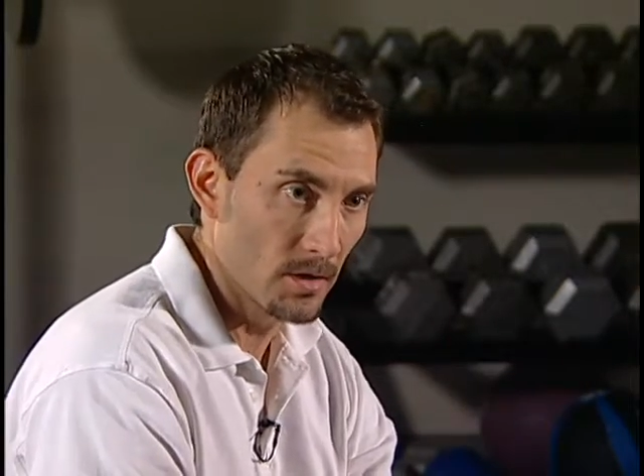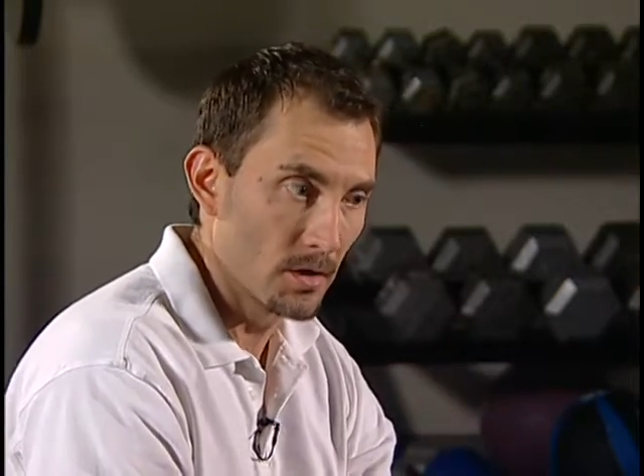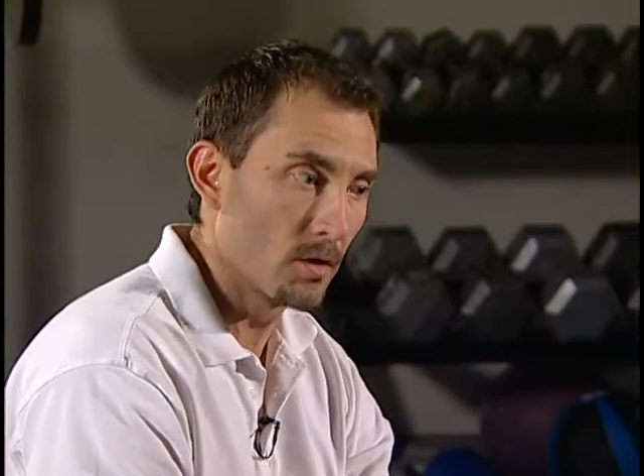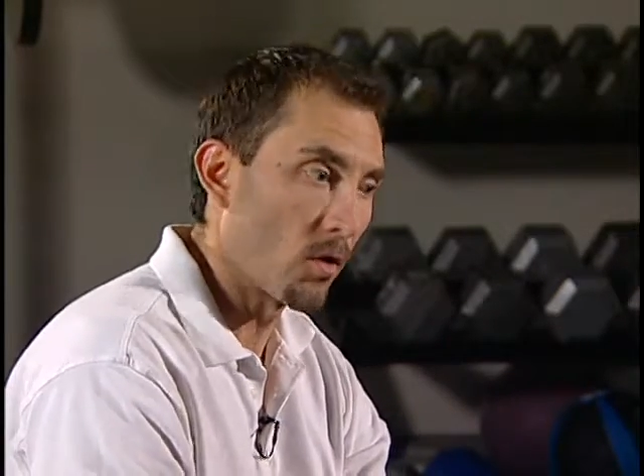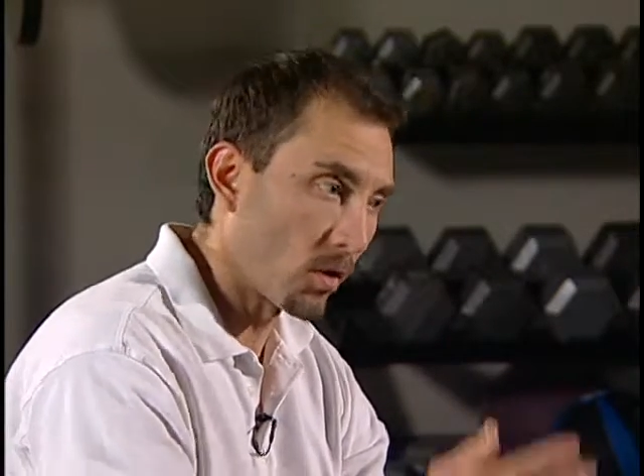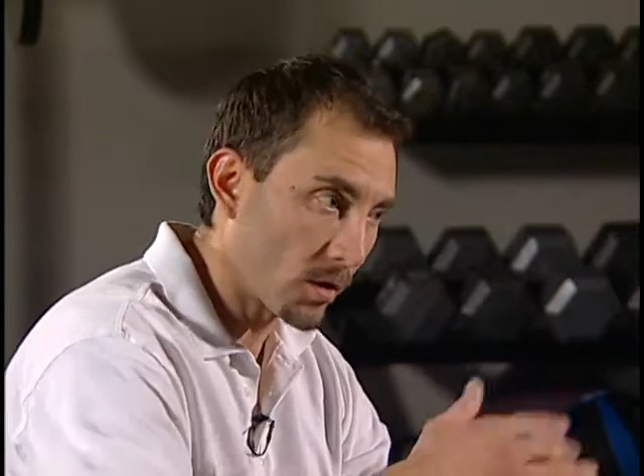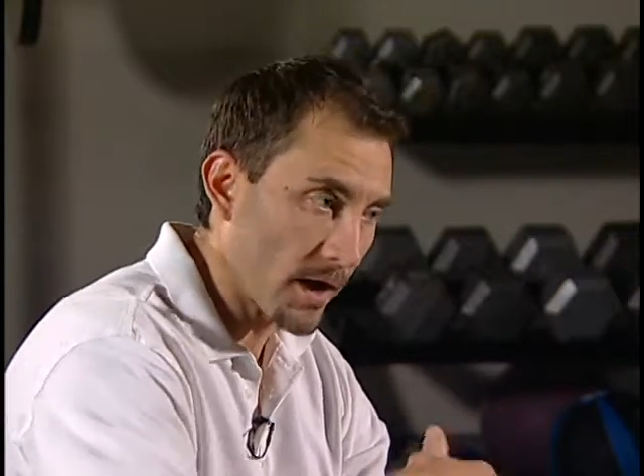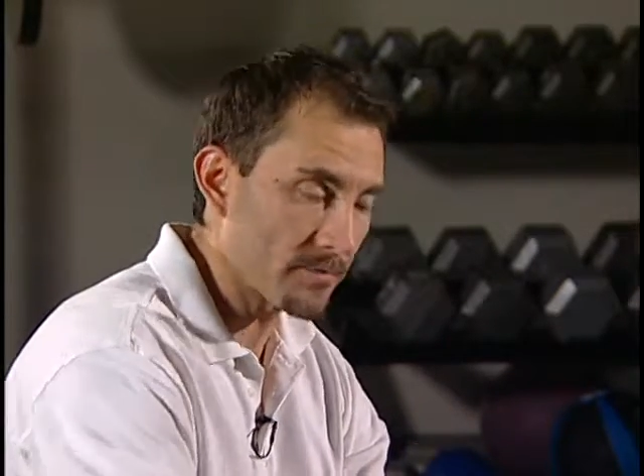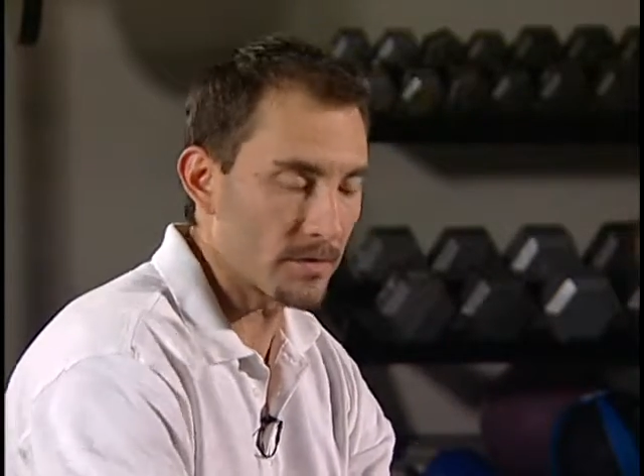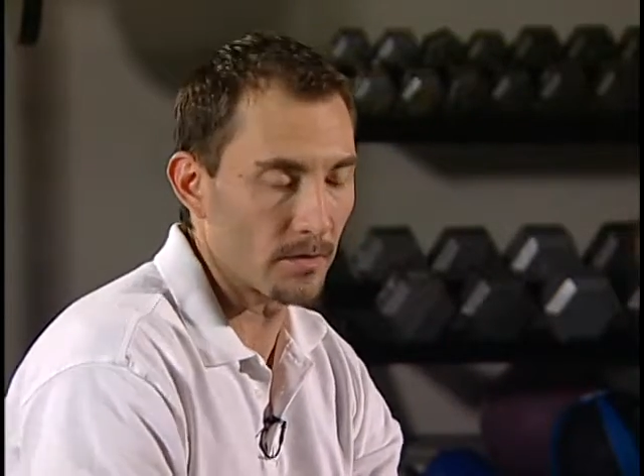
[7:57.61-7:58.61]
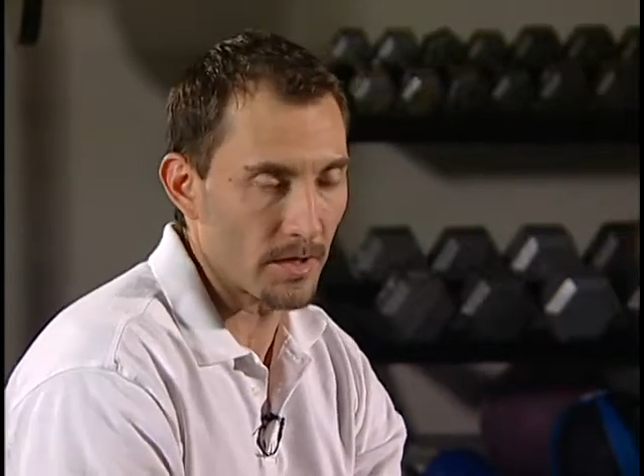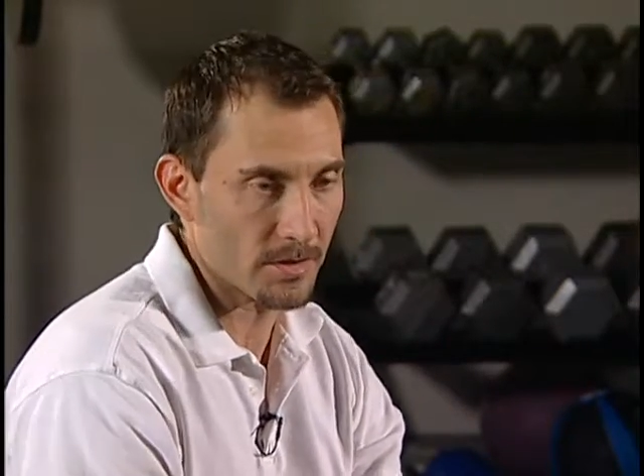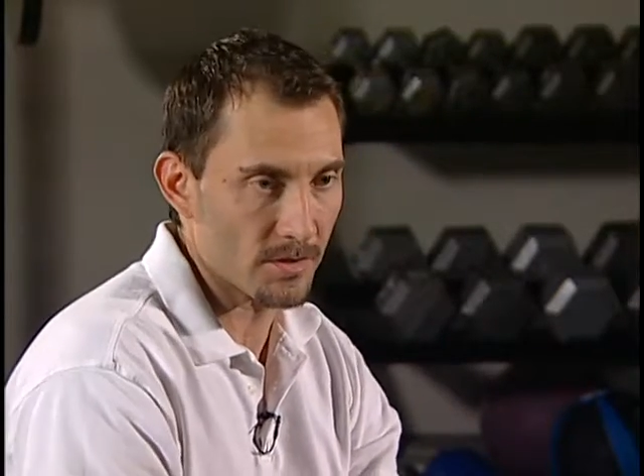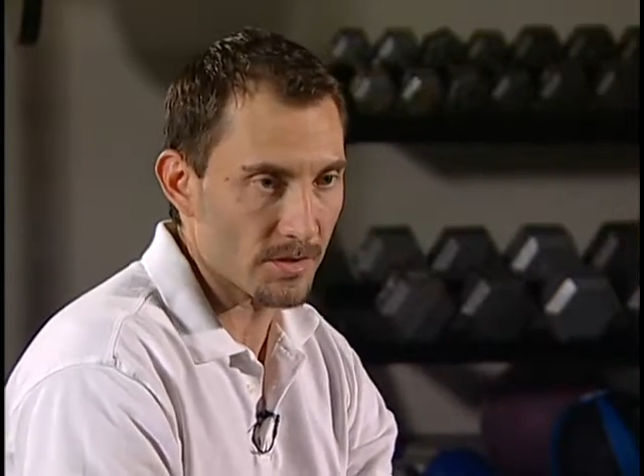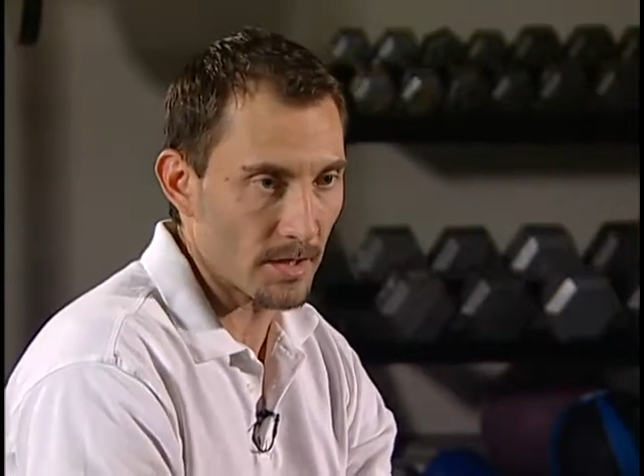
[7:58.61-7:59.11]
okay. or after your
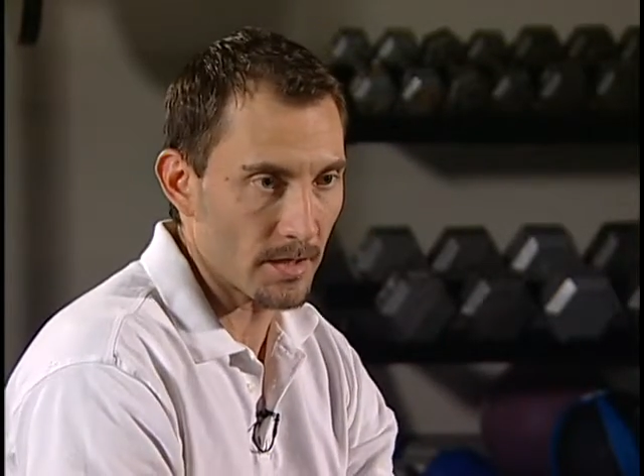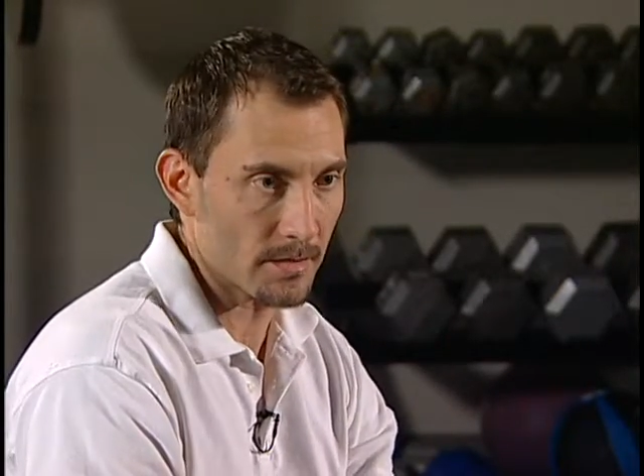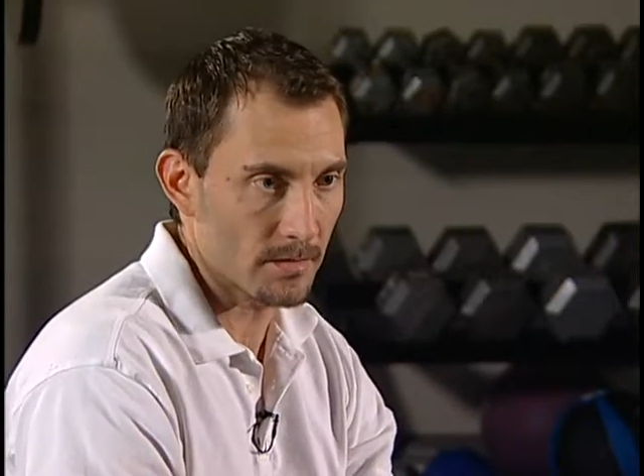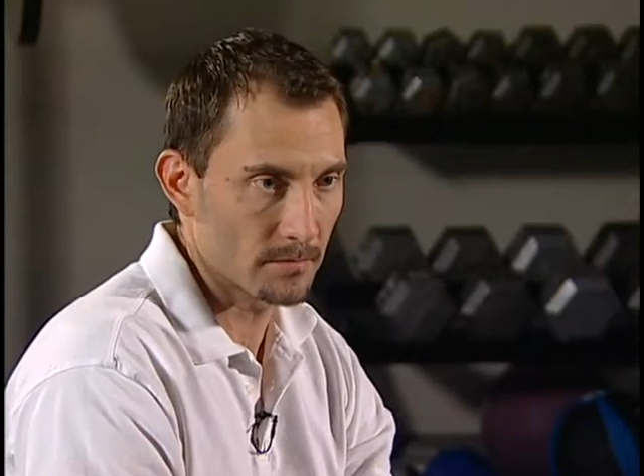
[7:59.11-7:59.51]
exercise.